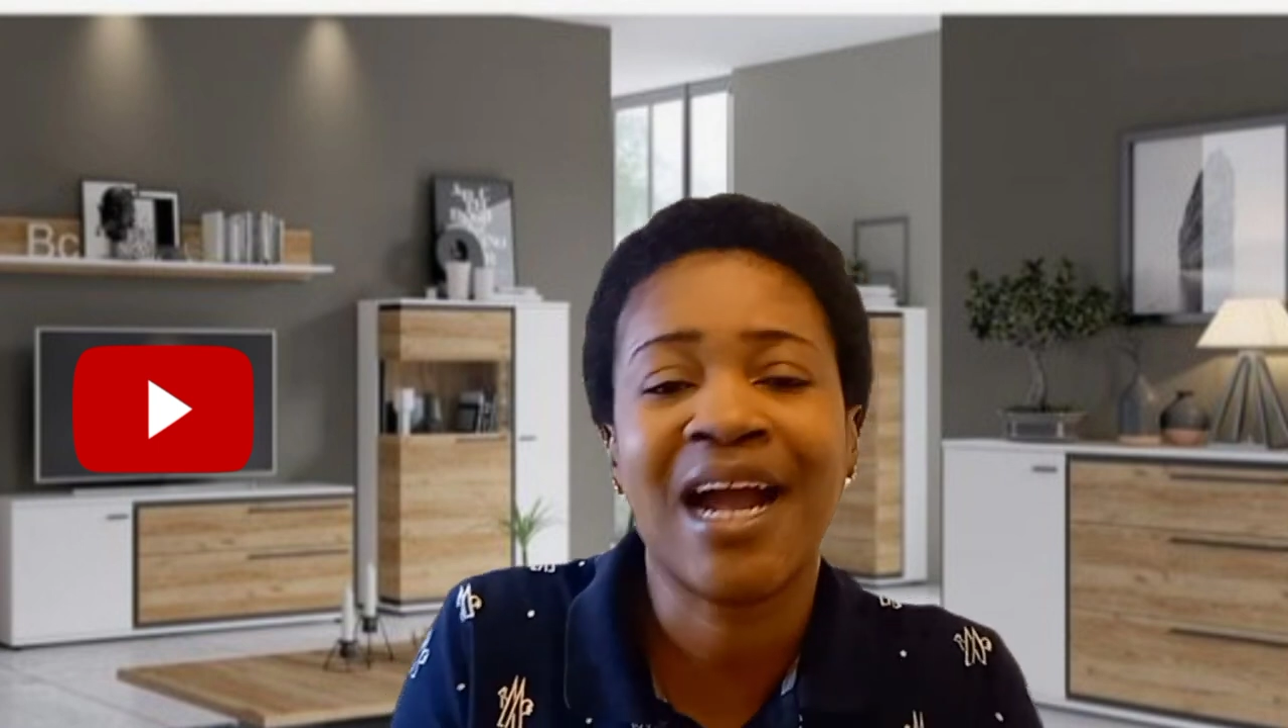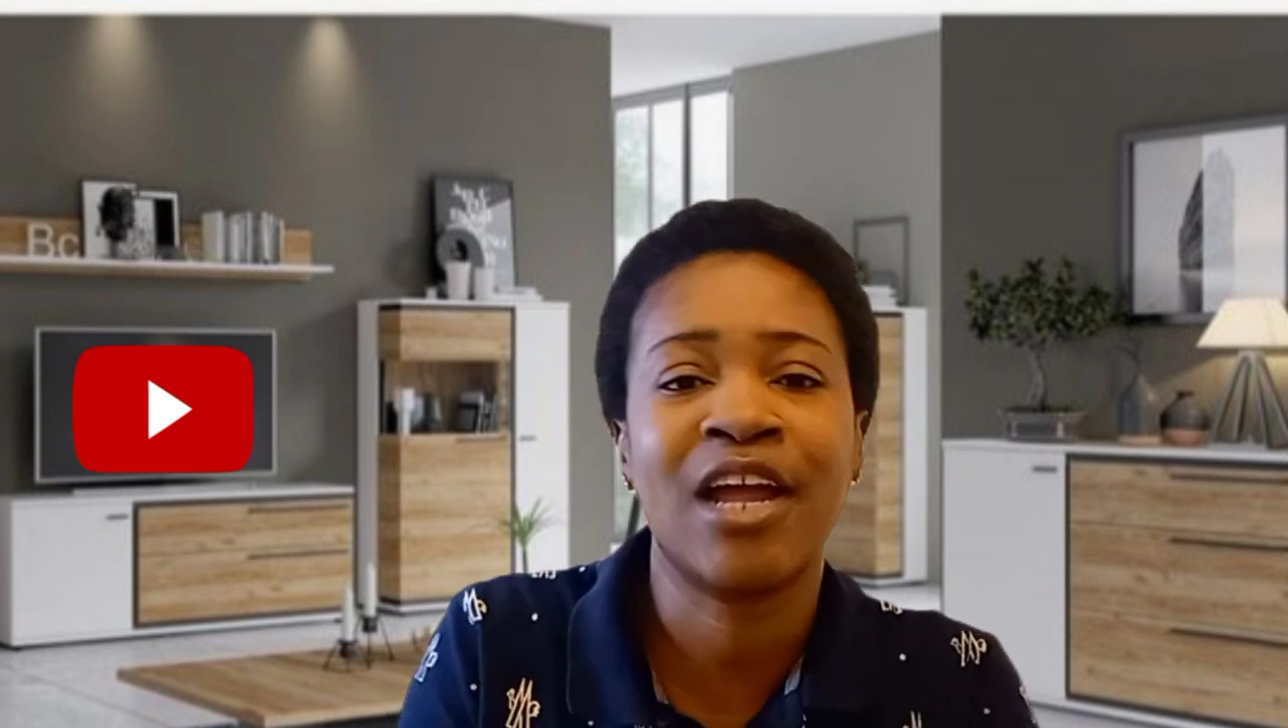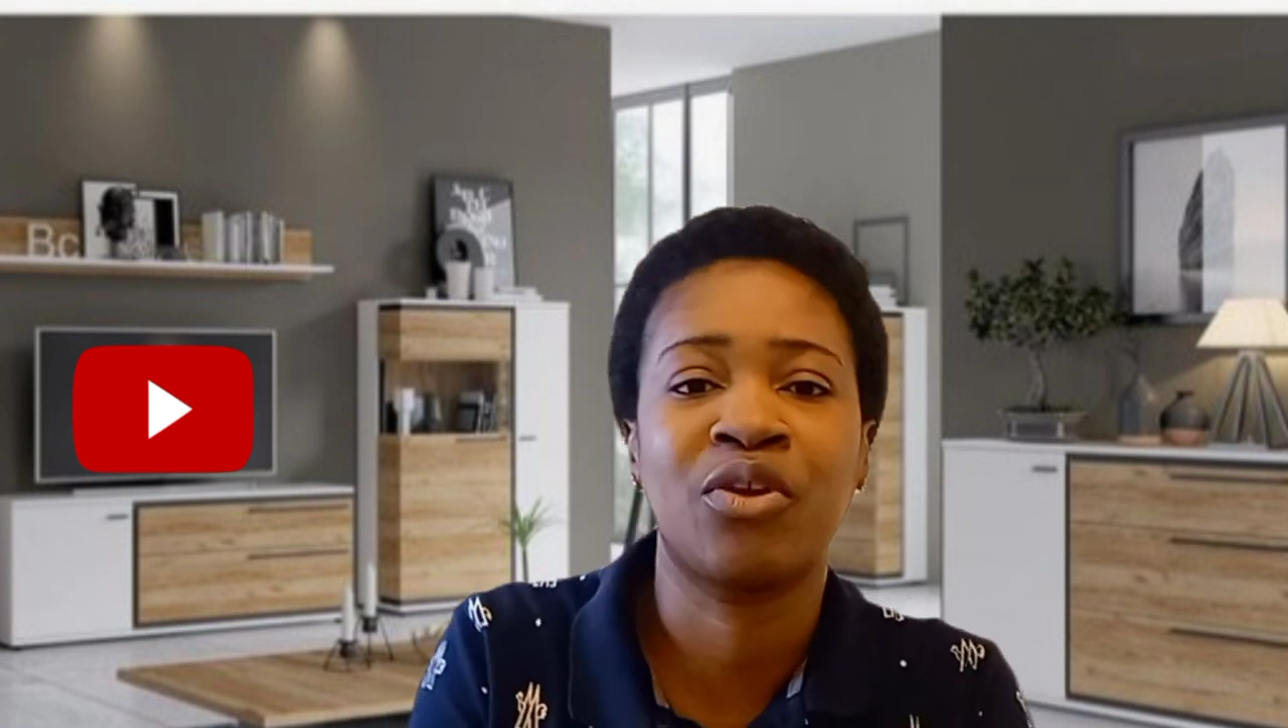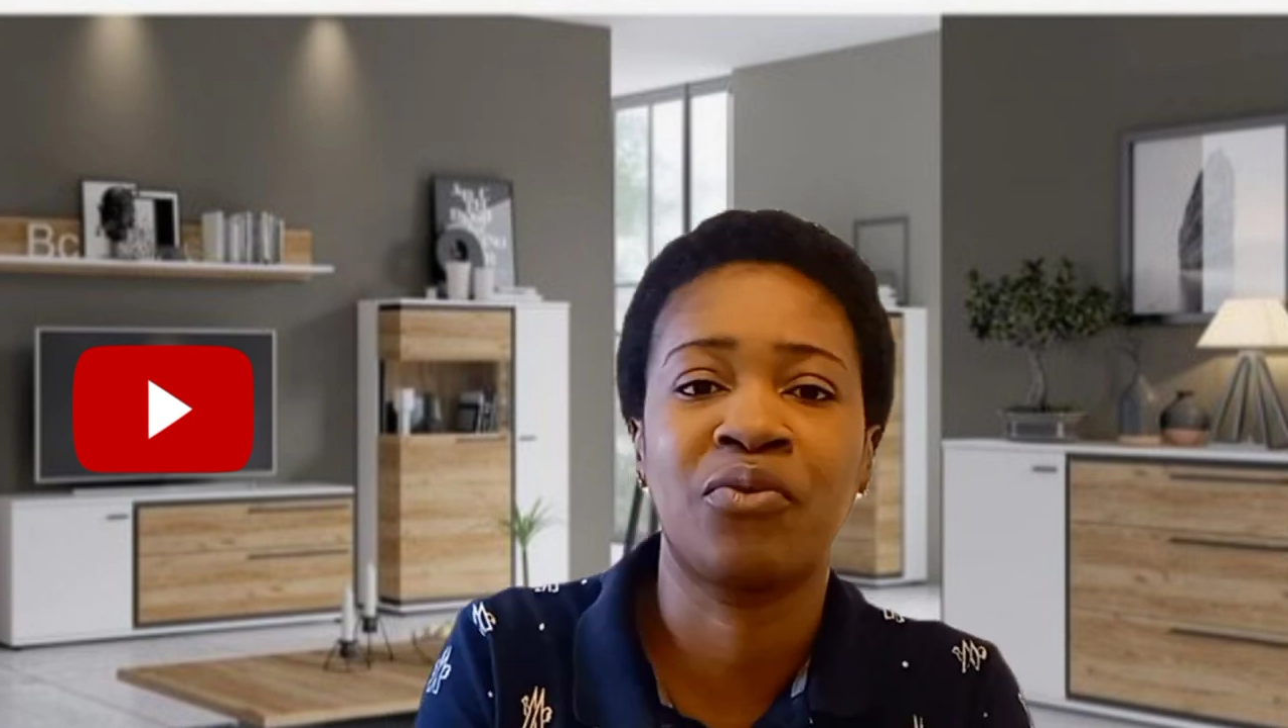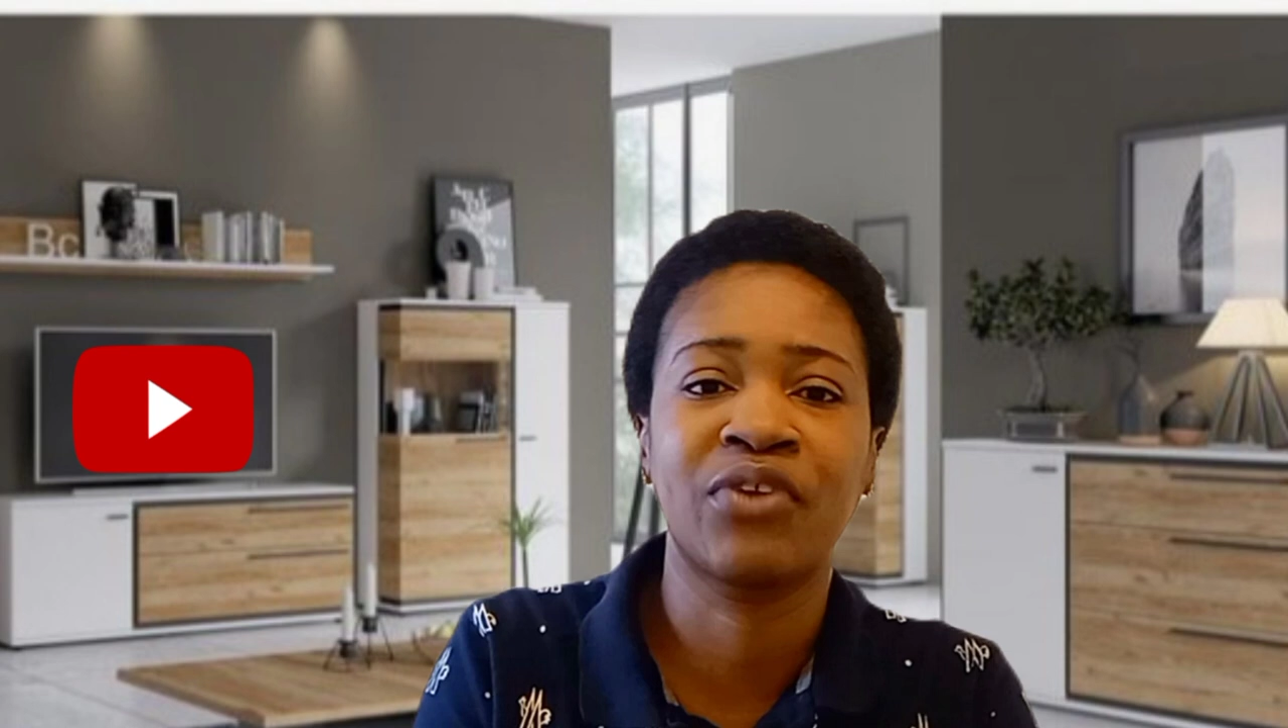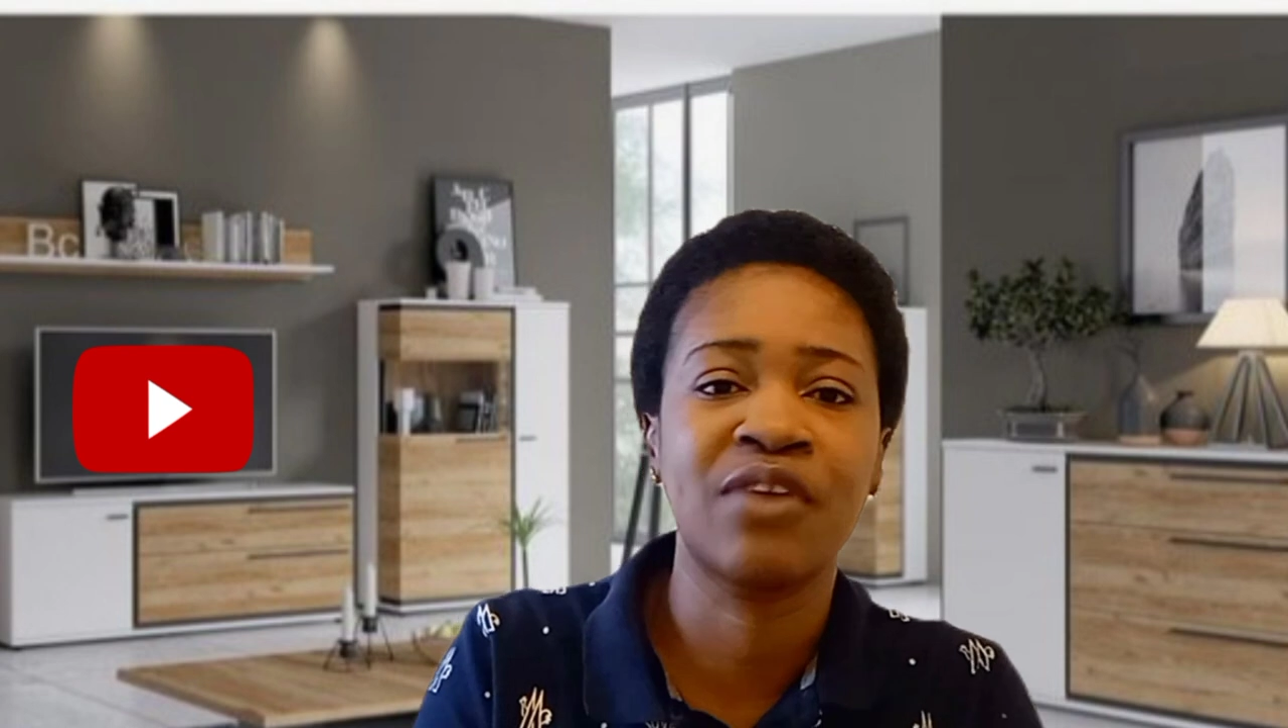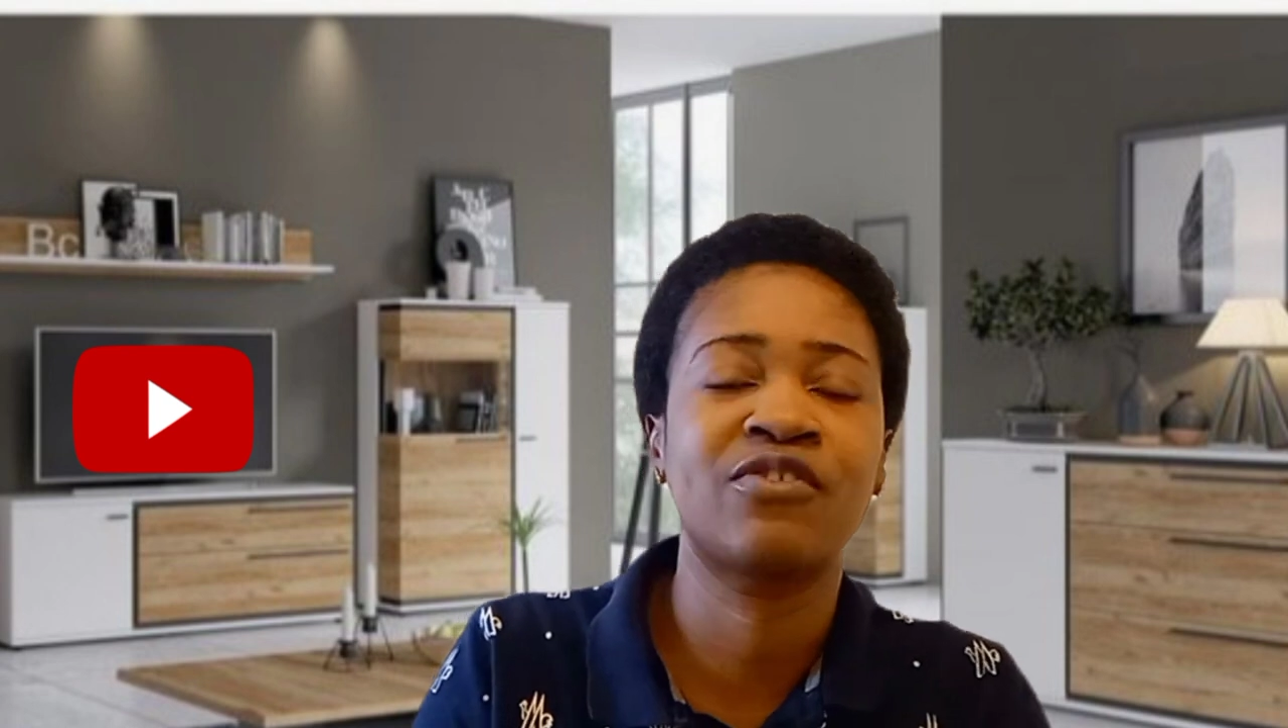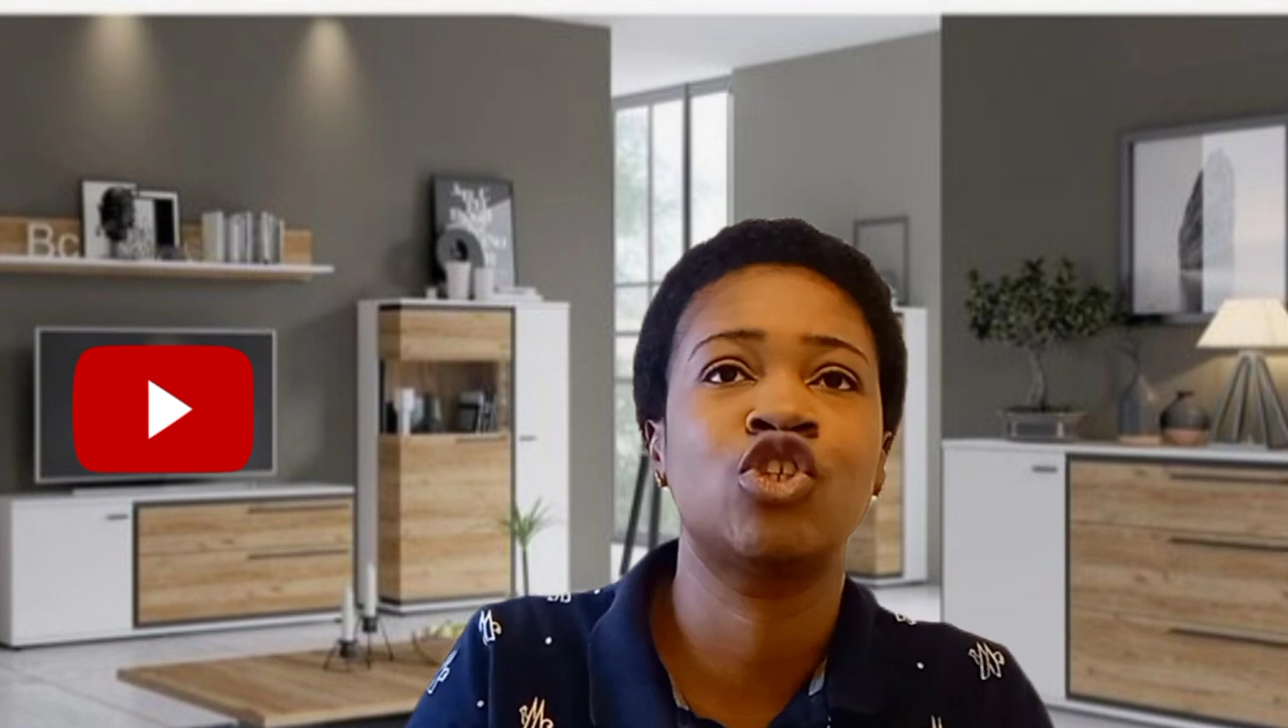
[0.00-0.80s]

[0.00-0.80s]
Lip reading: kind of gift